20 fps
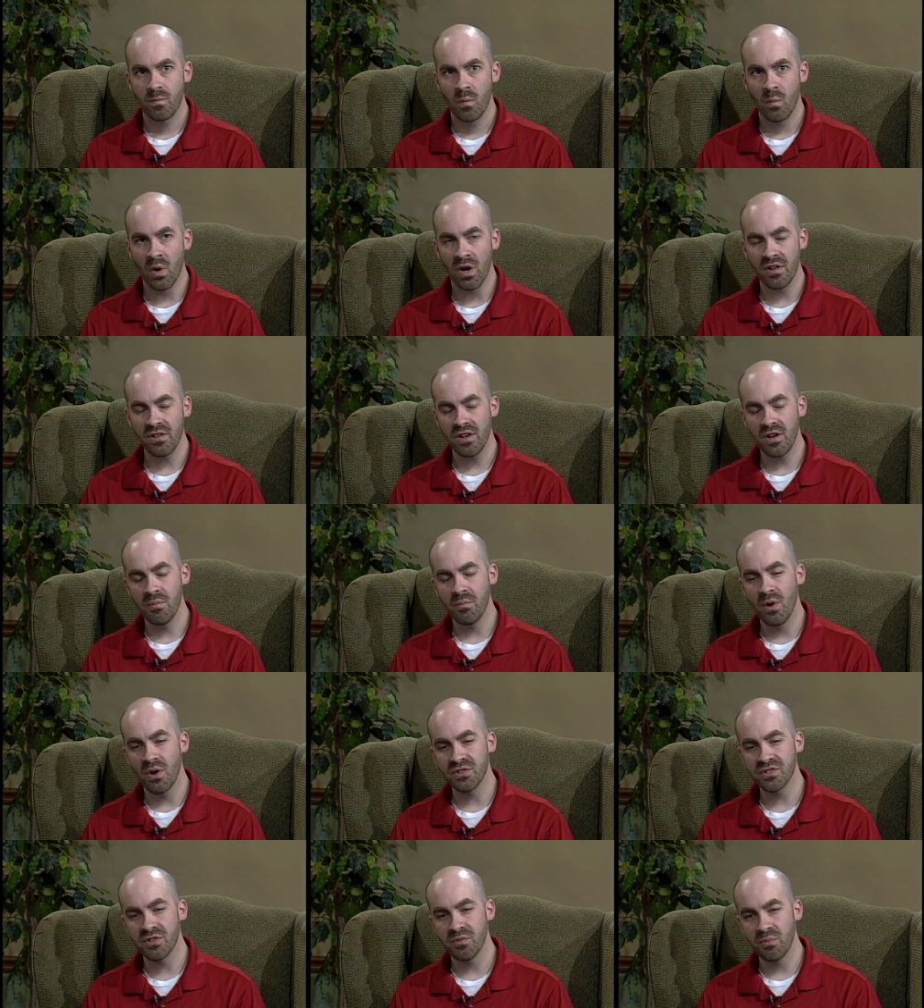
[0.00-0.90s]
one of the
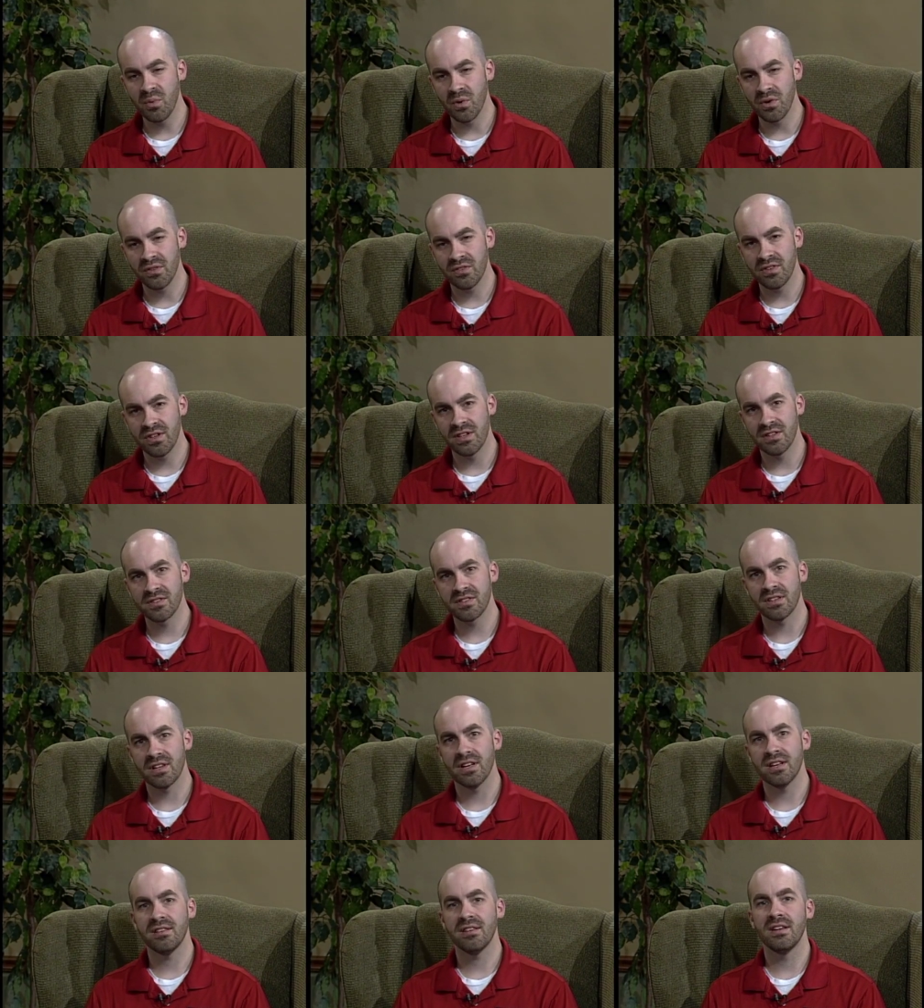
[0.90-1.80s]
most important things
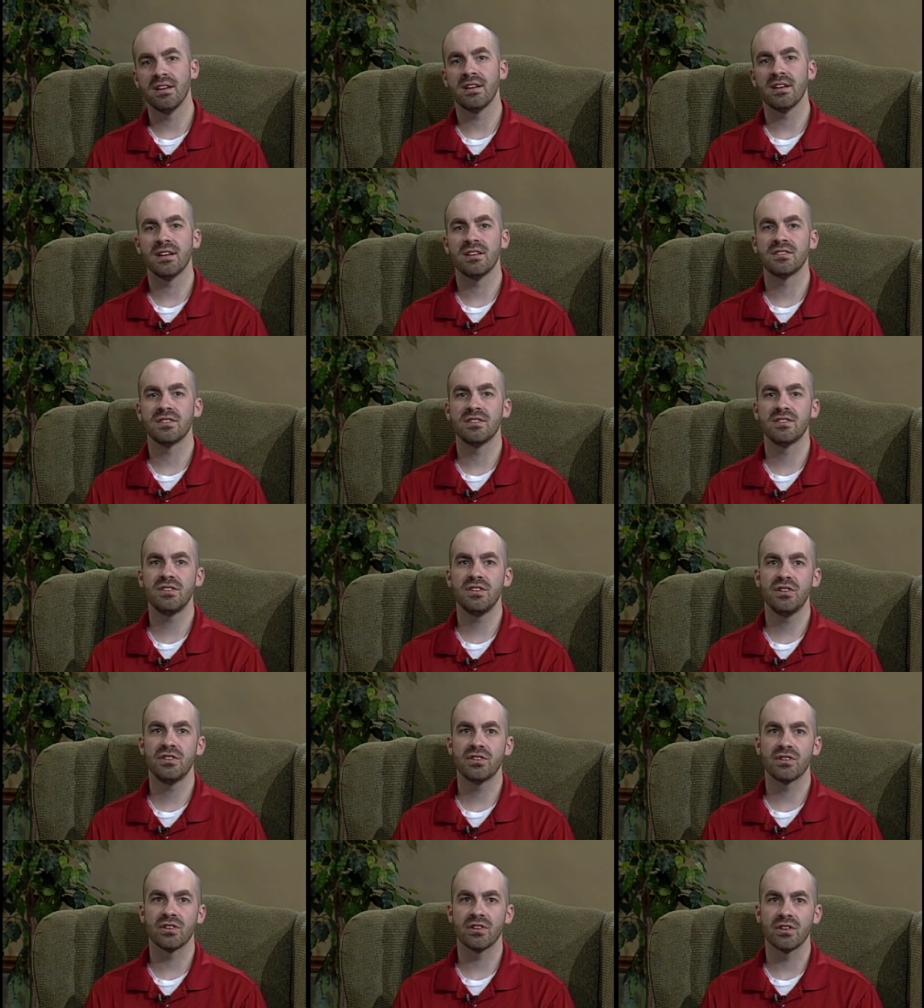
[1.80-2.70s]
that I think as a
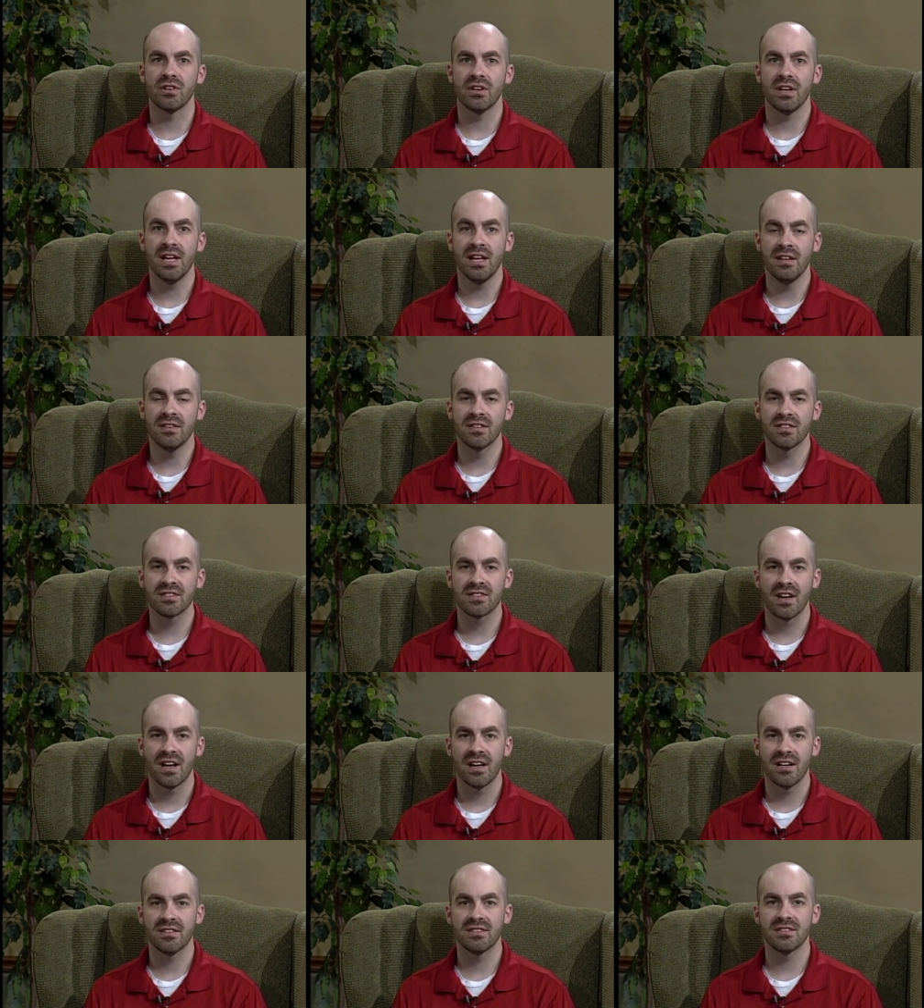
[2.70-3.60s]
teacher in the
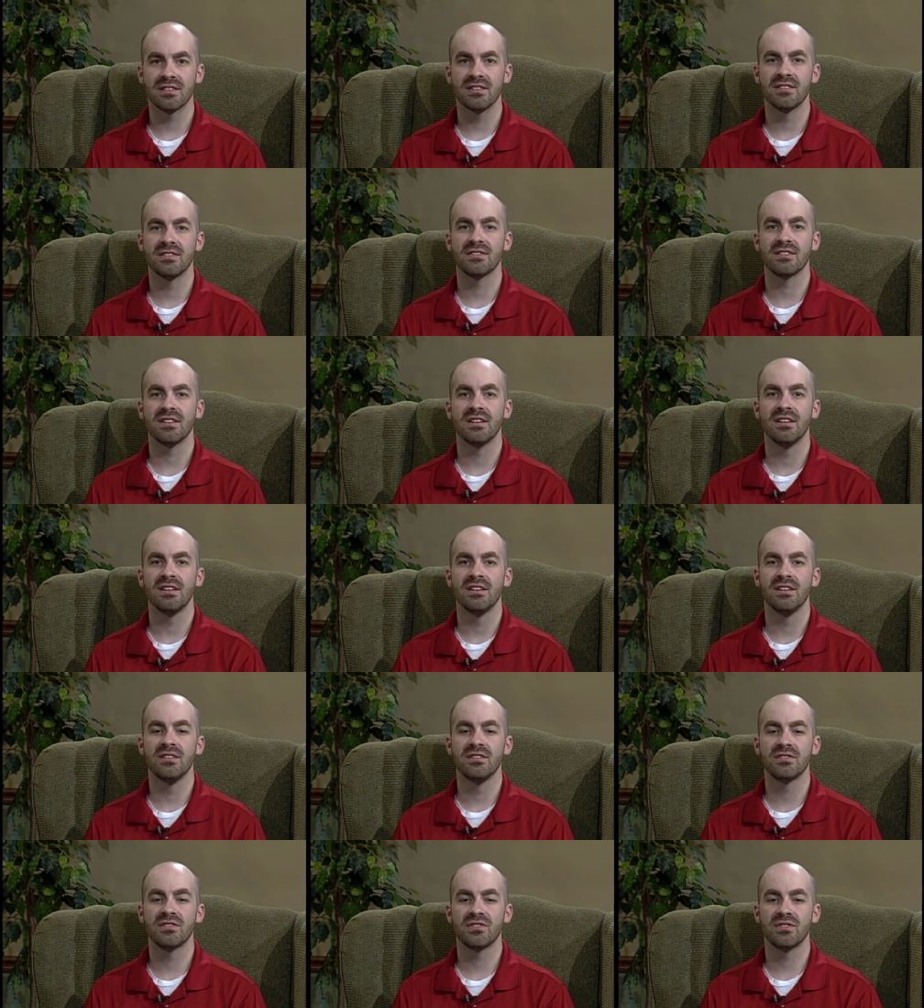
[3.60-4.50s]
sciences
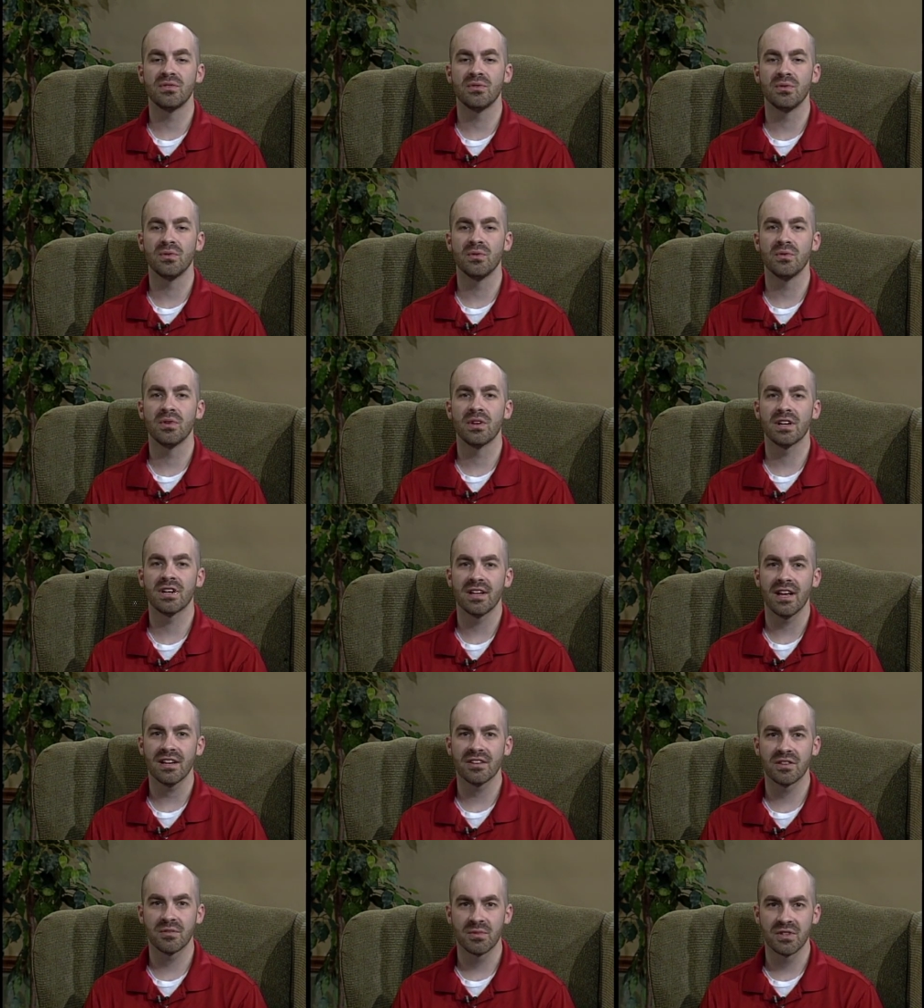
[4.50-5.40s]
is to
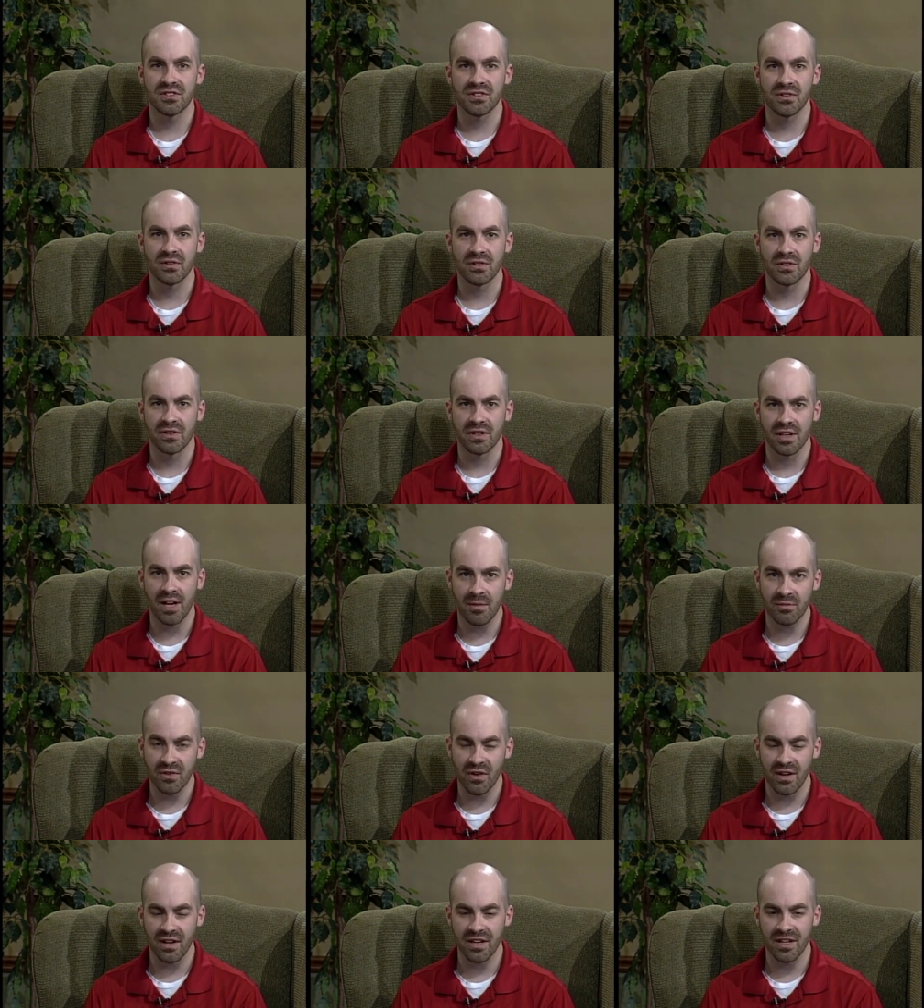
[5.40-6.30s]
connect the material that I'm
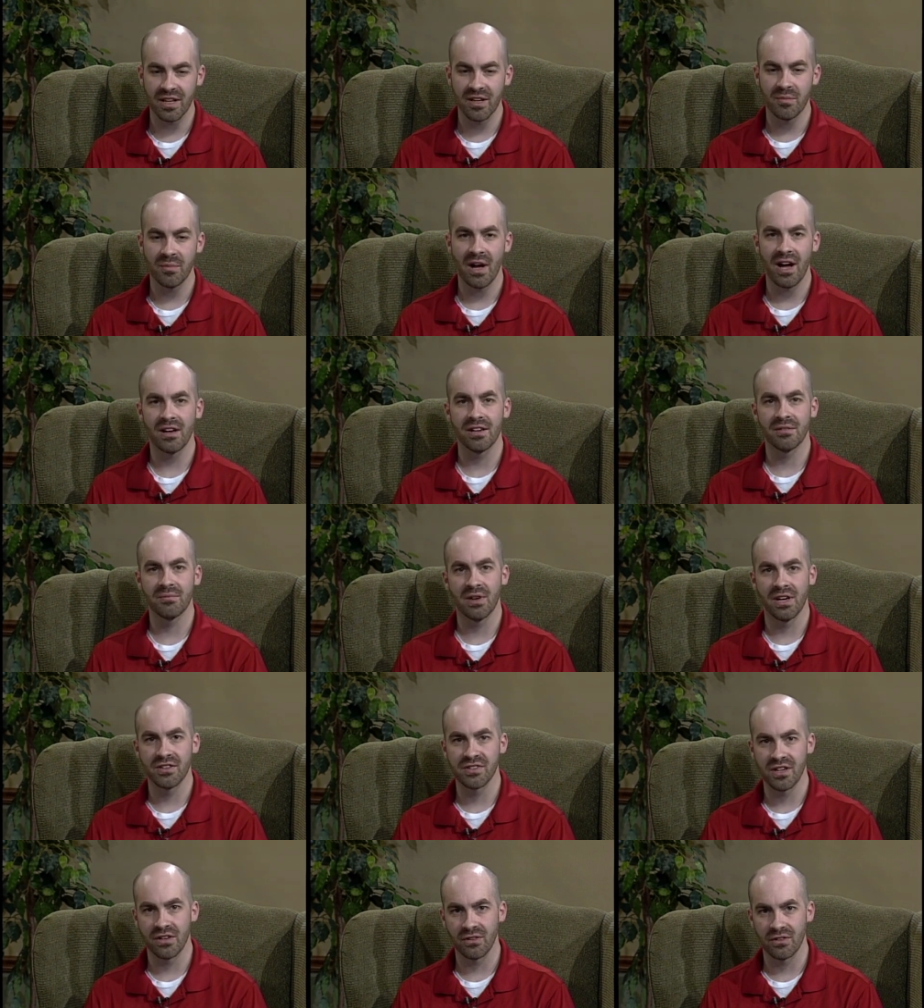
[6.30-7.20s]
talking about in
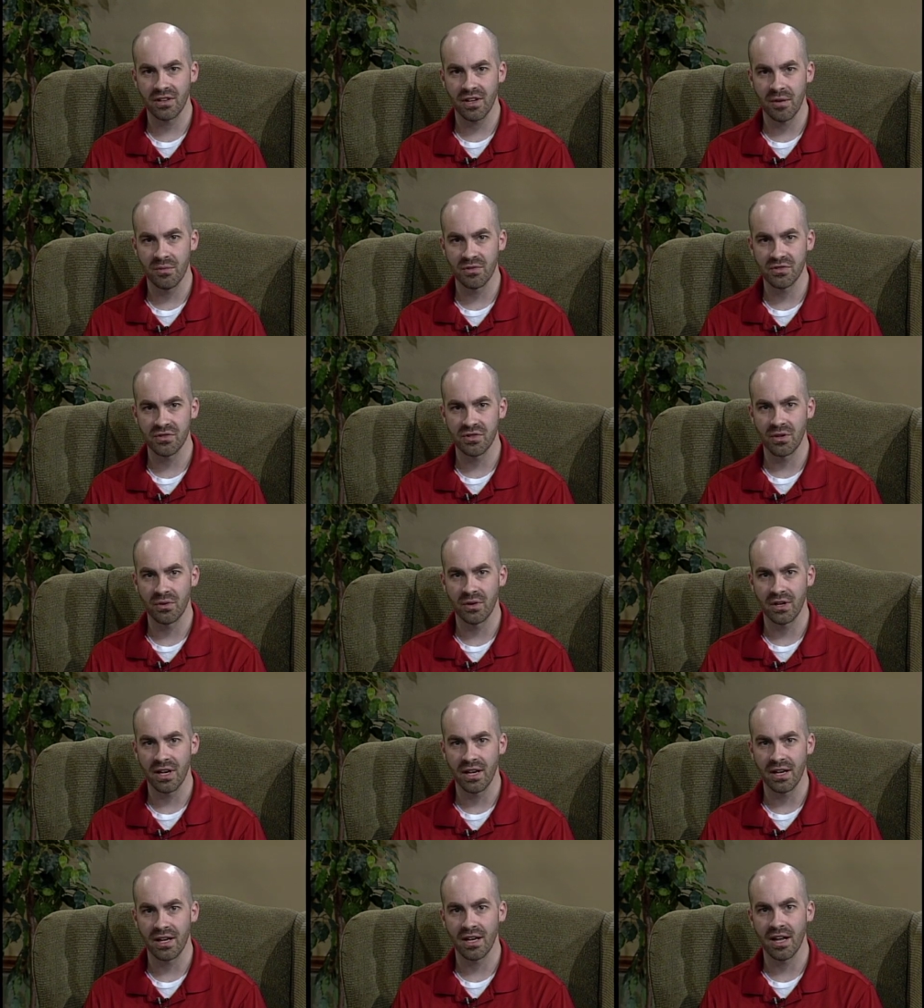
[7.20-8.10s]
my general chemistry and
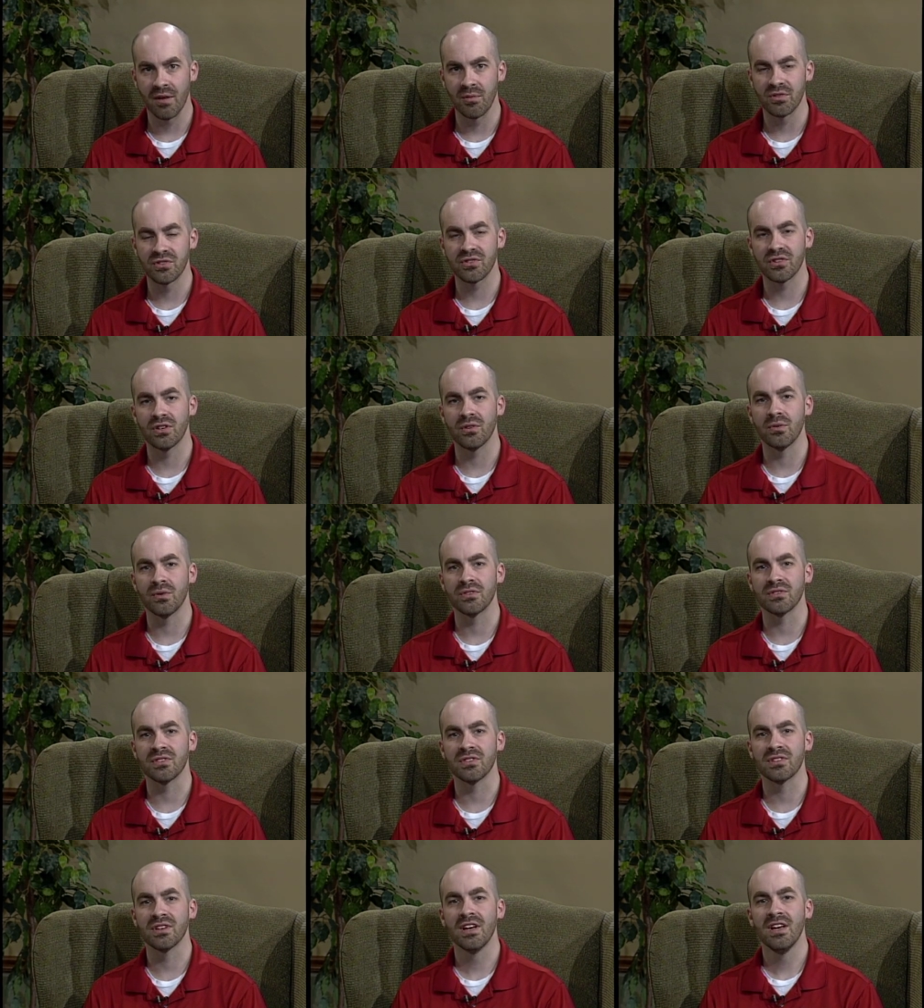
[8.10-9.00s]
organic chemistry
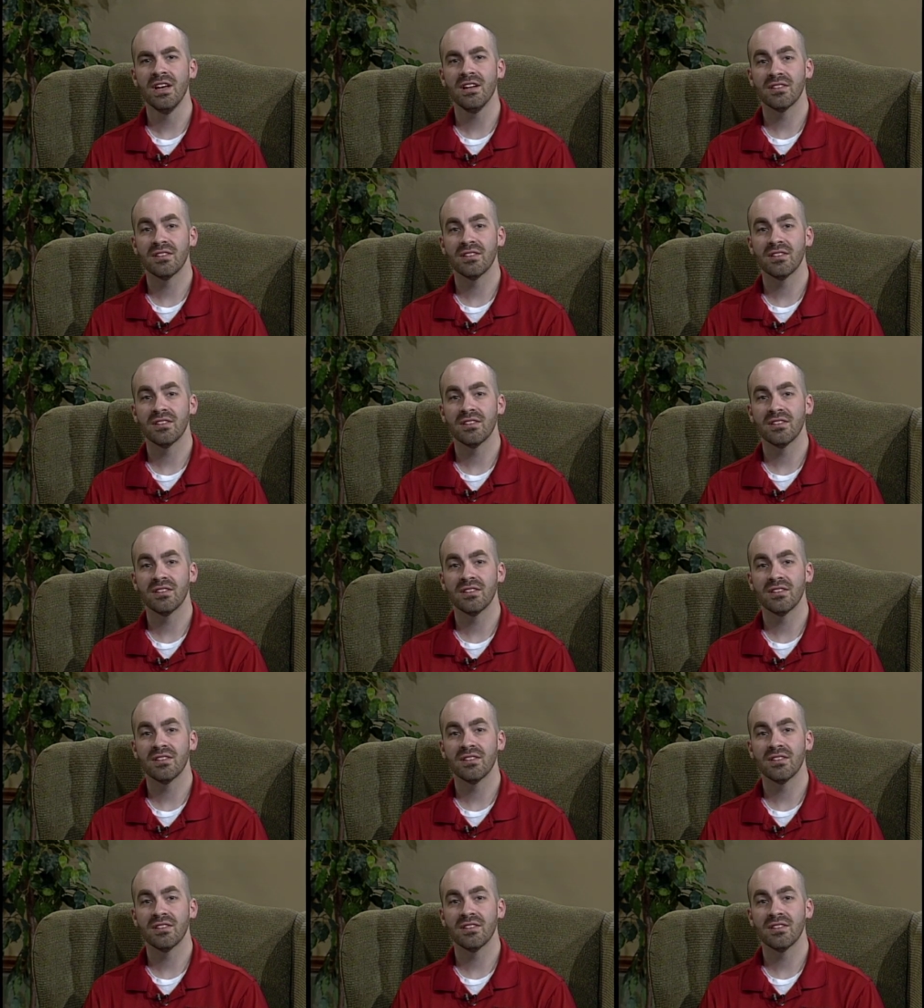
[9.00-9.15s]
courses,